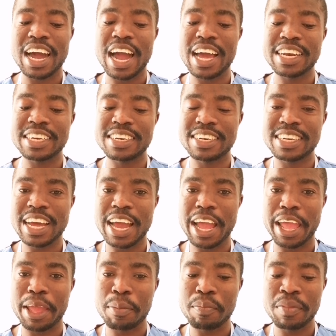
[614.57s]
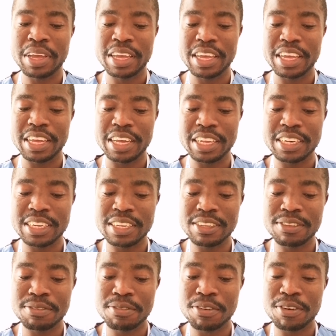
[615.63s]
and time, it
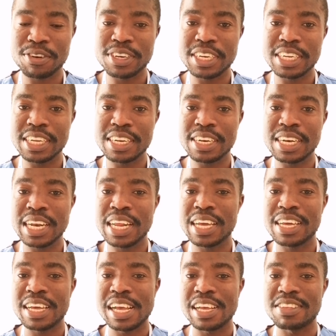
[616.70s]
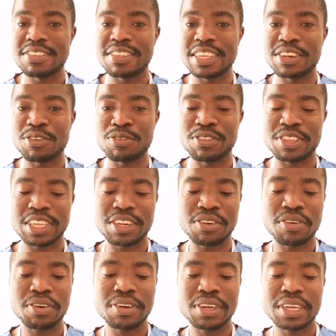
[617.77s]
is
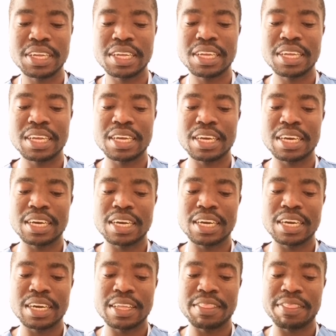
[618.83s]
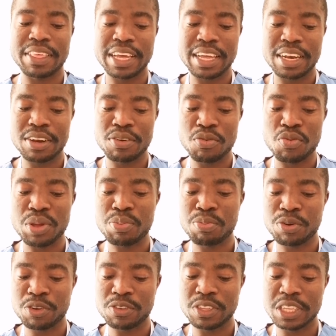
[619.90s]
1400. Then we
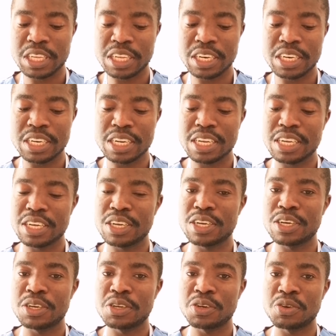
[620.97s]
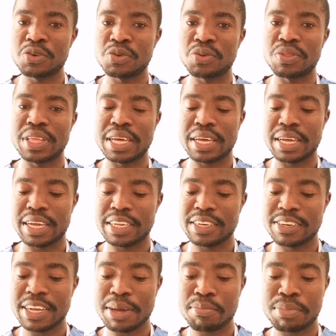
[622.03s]
proceed to the
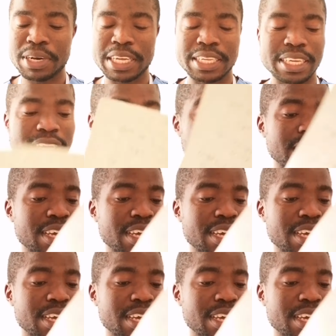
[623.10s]
temperature.